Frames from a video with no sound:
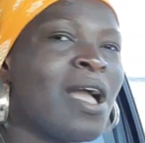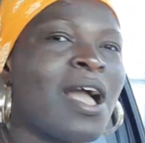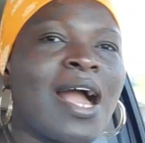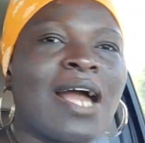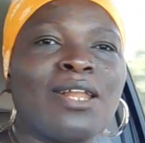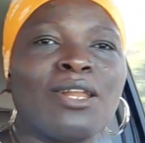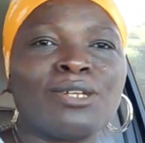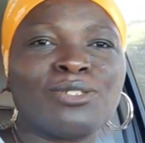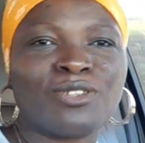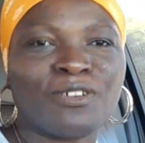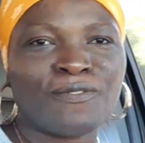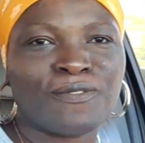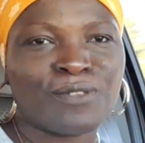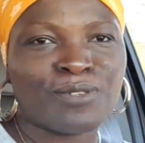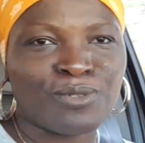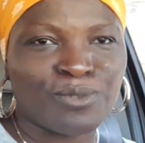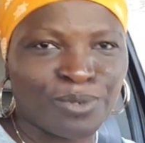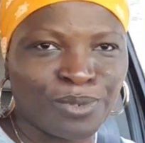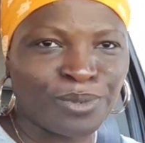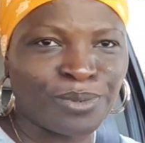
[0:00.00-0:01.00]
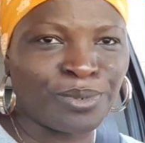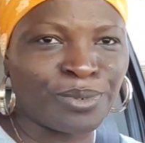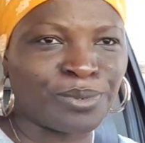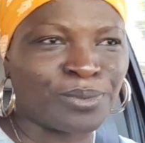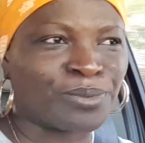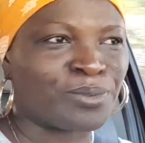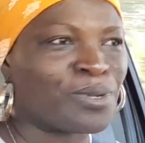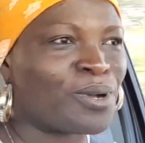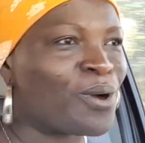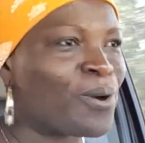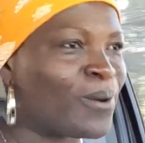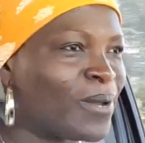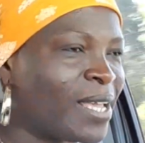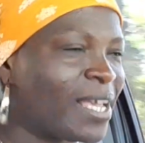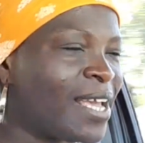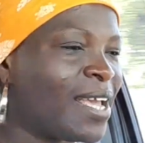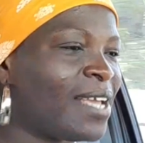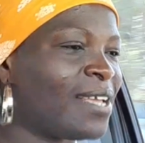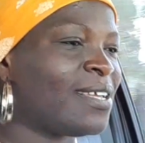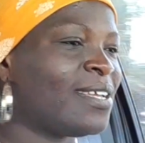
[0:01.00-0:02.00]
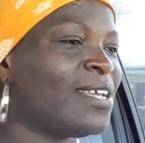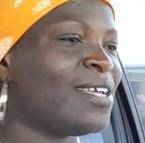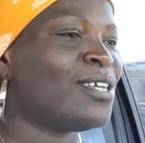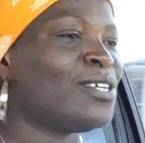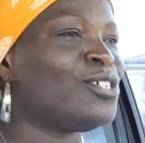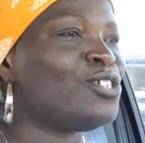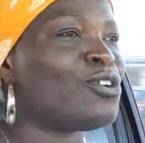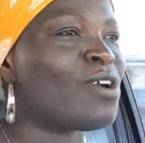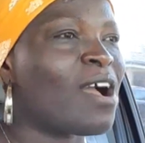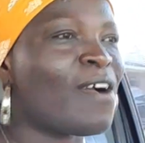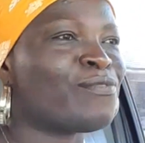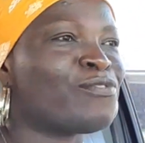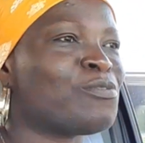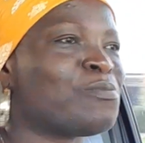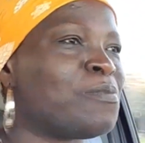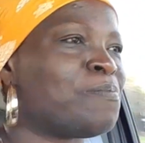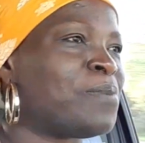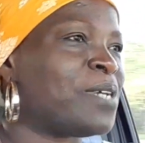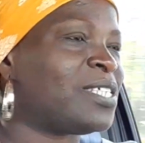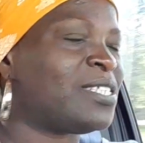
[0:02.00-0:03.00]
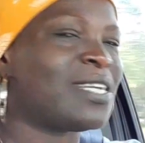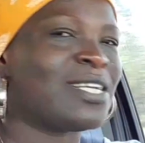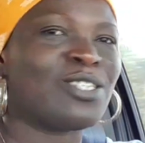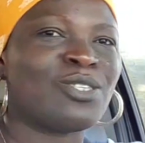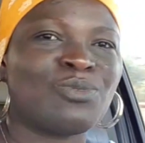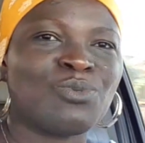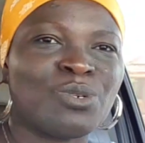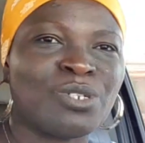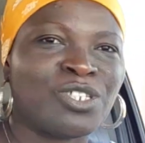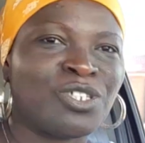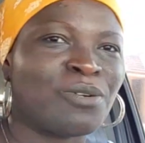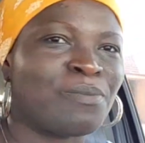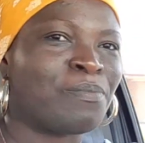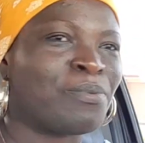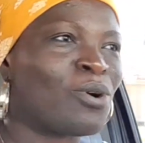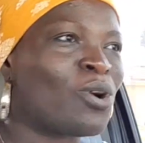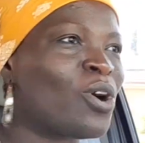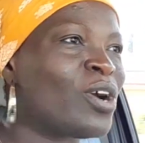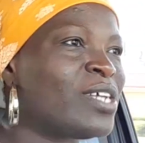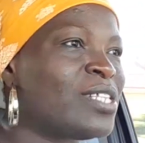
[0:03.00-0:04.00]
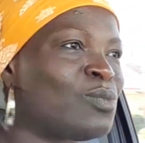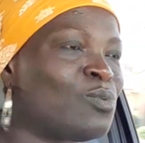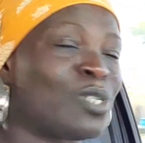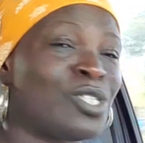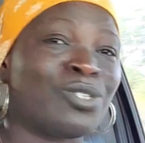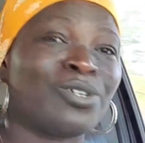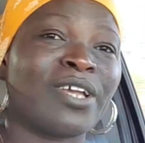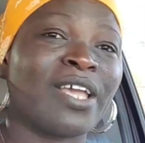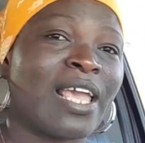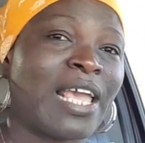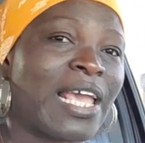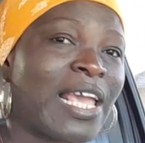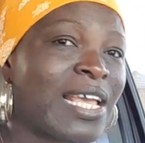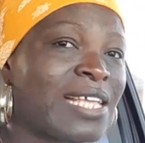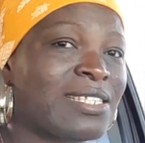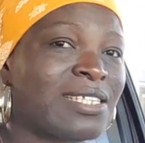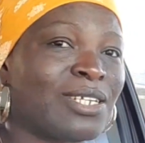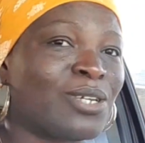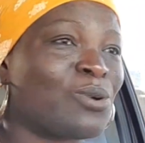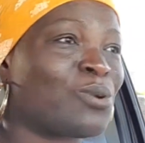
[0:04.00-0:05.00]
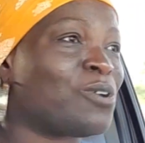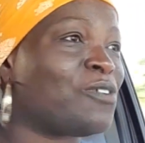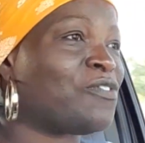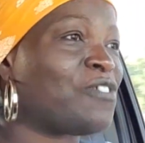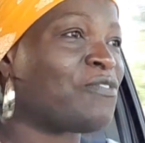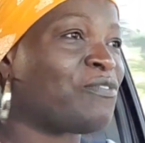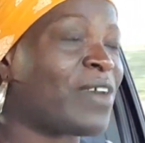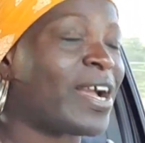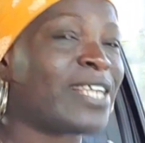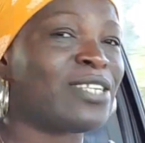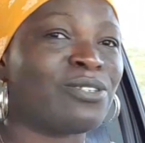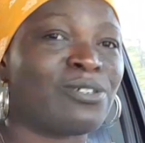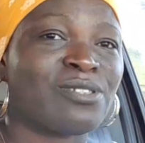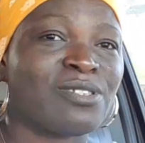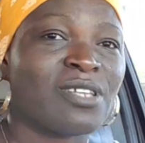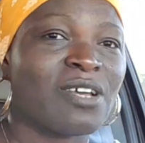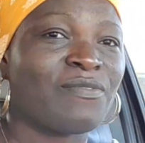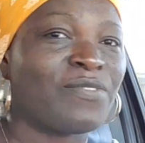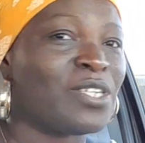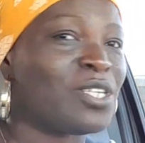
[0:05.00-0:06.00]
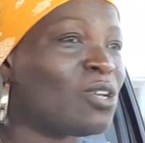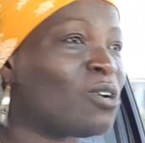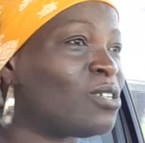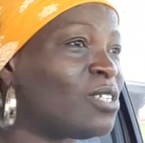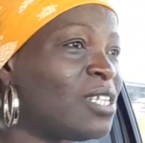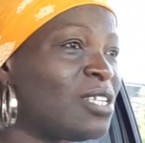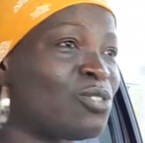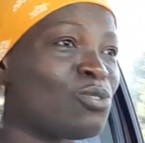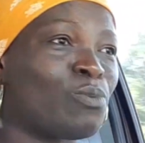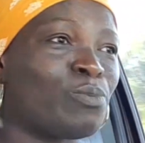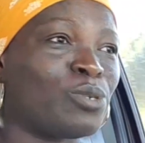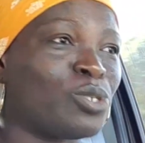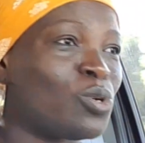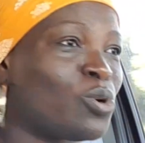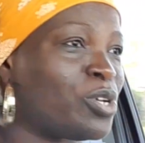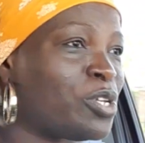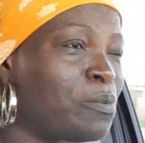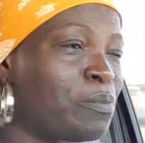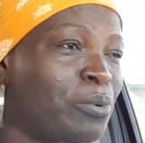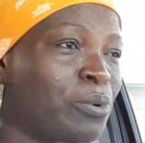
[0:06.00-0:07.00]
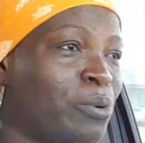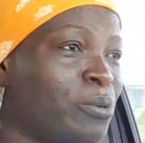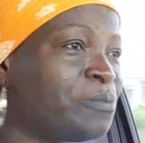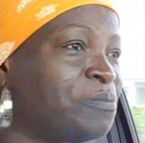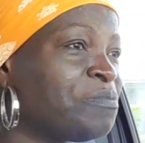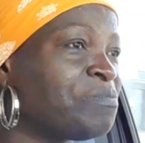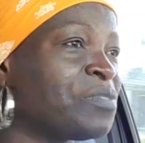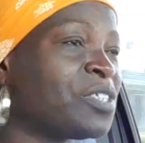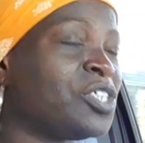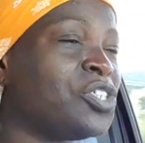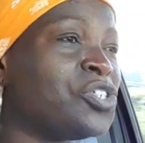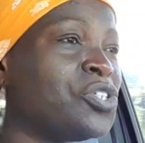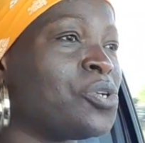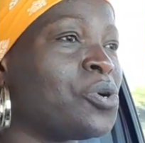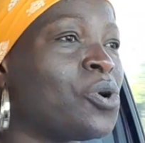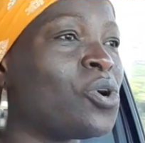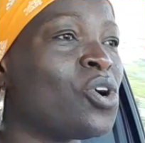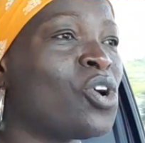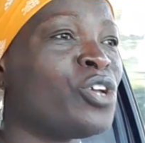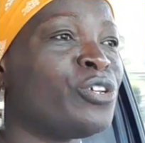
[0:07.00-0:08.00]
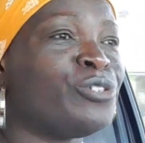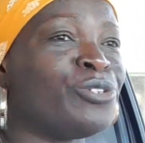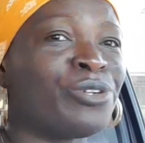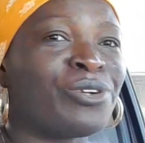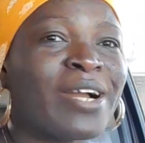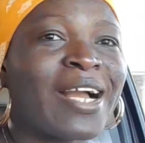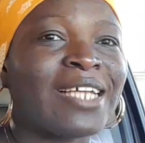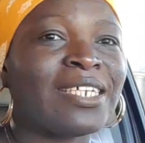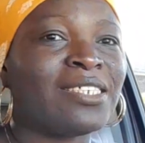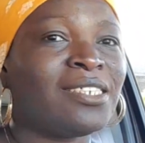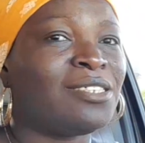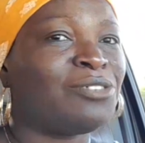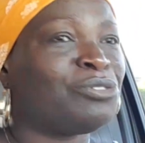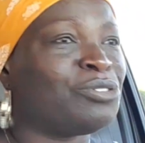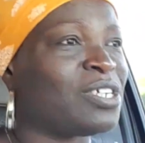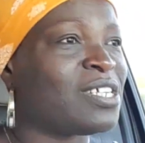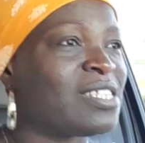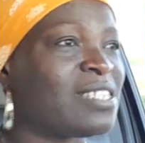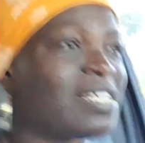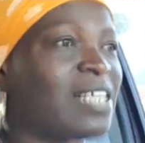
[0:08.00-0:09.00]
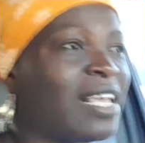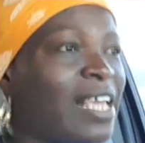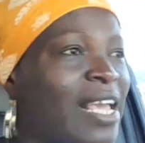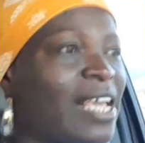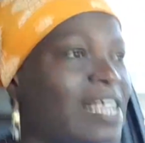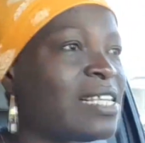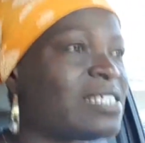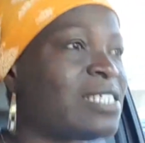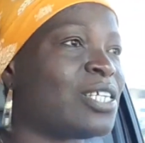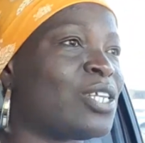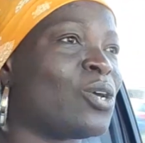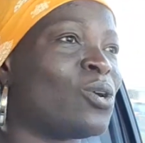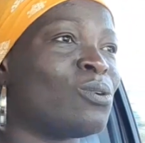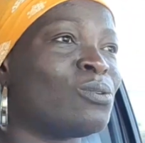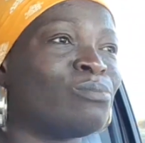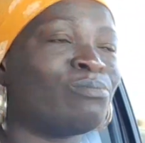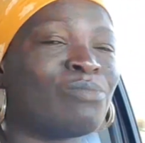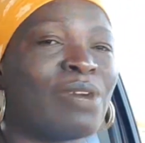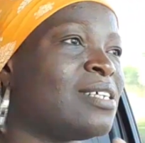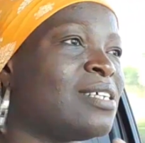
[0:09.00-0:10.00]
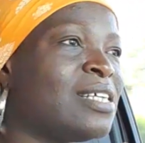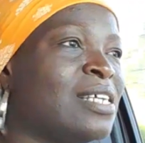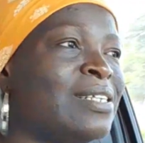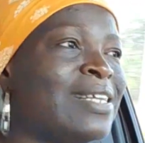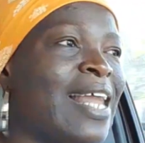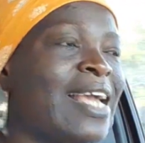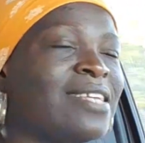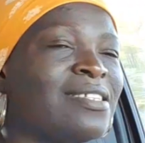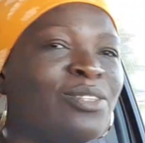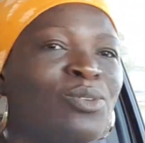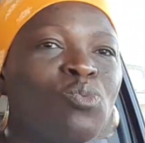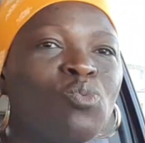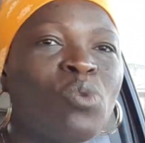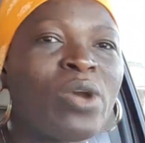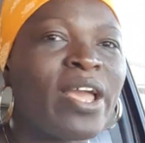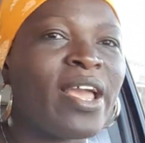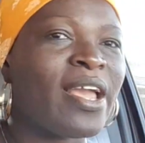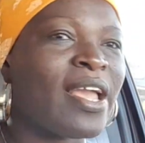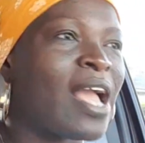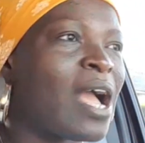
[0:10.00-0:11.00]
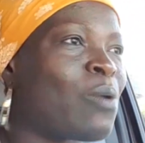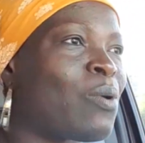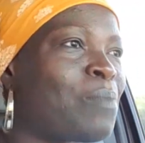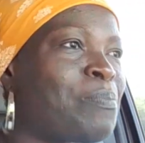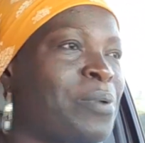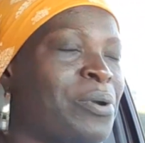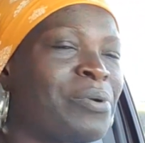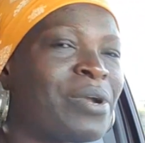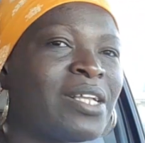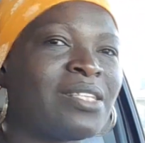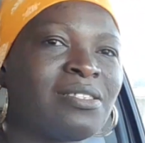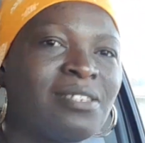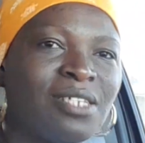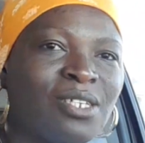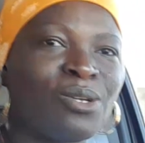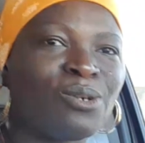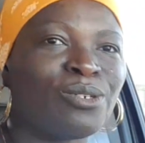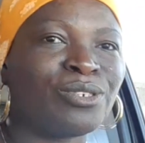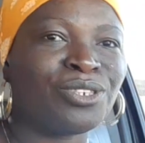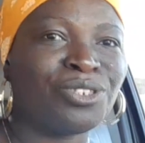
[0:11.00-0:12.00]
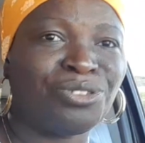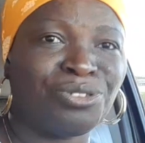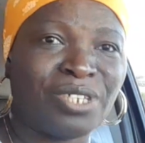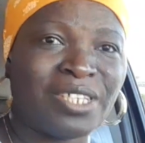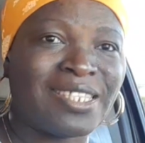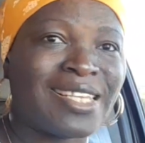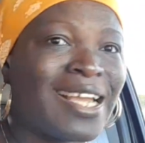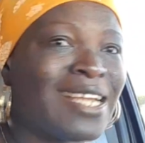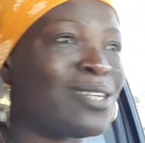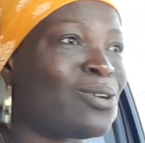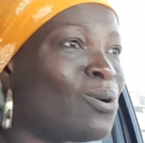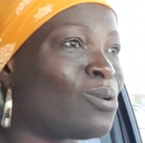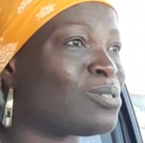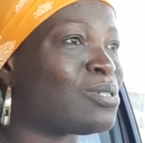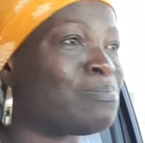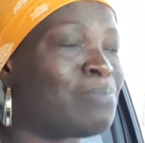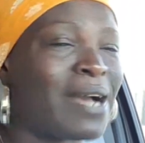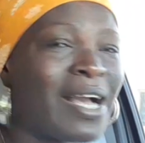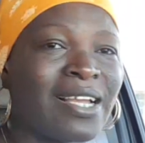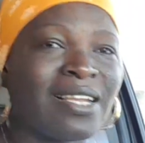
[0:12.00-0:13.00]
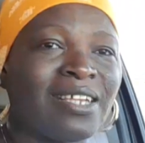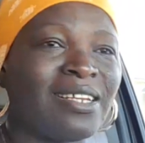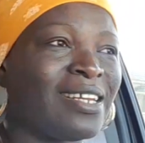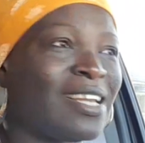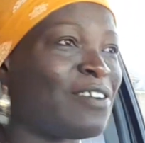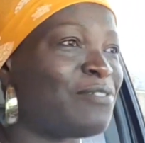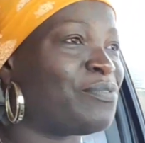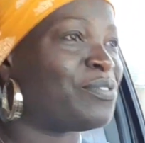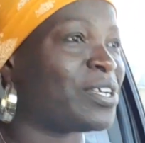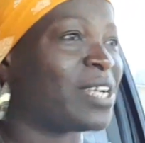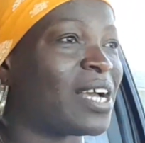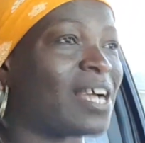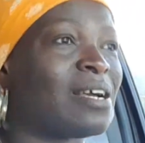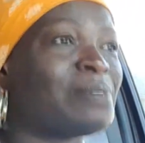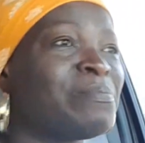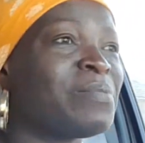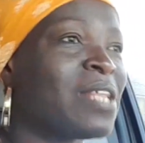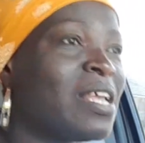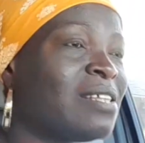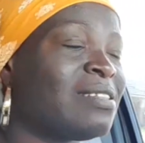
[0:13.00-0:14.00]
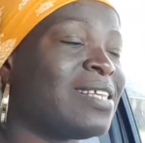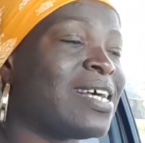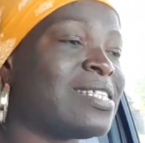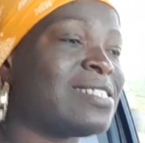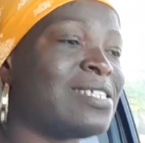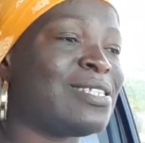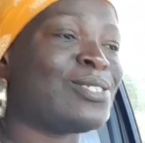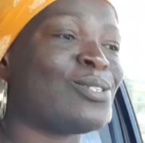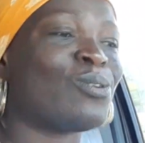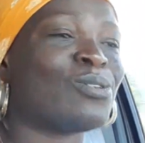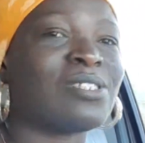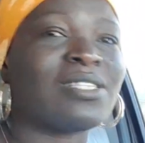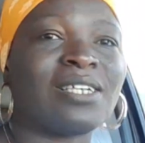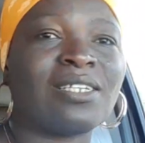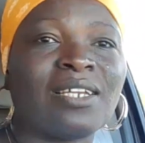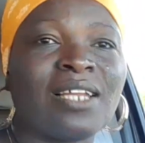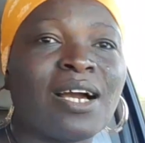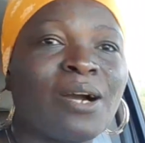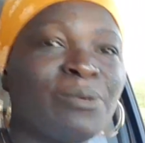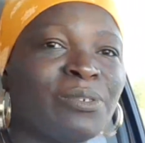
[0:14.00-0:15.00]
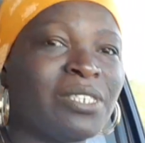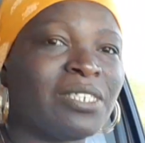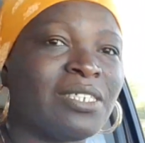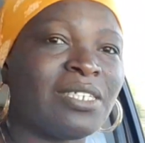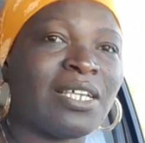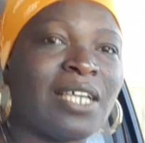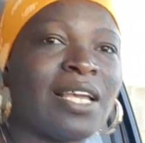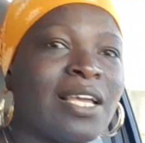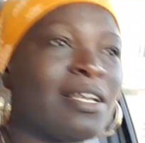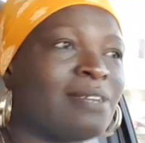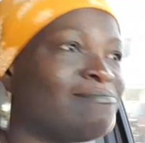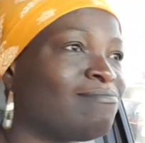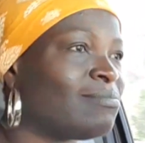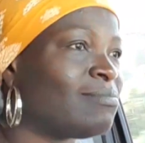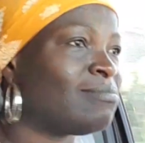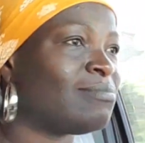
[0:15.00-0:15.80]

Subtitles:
a lot of suru, okay? You have to be patient with your boys, with your kids, you know, if you find yourself in all this obodoyibo, you know, you can't treat kids, you know, like the way our parents, you know, treated us back in Africa. That is not allowed here.